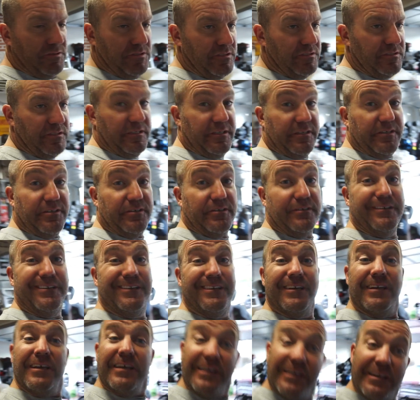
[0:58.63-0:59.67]
just here
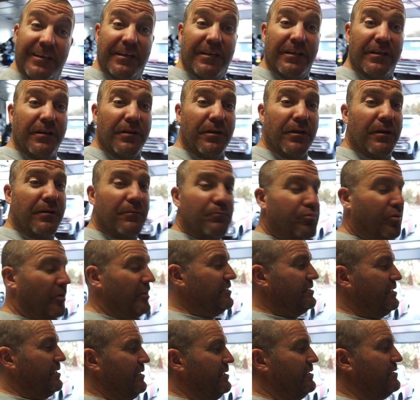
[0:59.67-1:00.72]

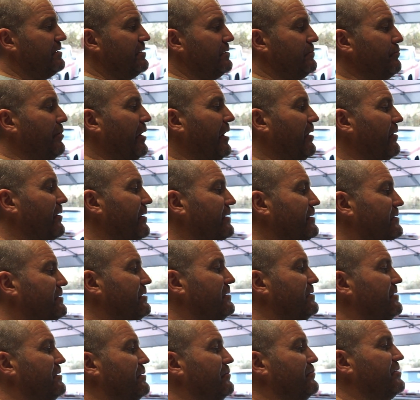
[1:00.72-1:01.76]
pressing in some bearings
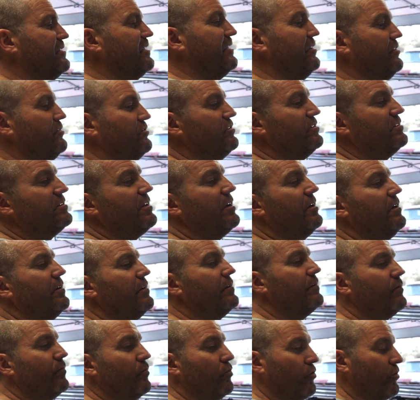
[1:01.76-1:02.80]
and some seals
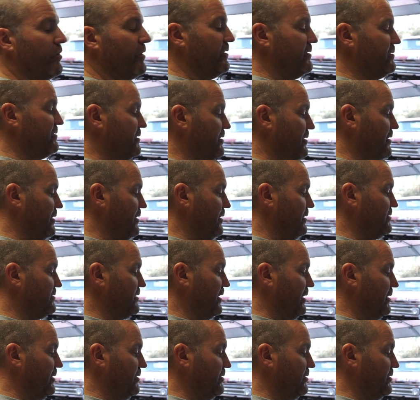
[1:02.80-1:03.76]
for his, he's got a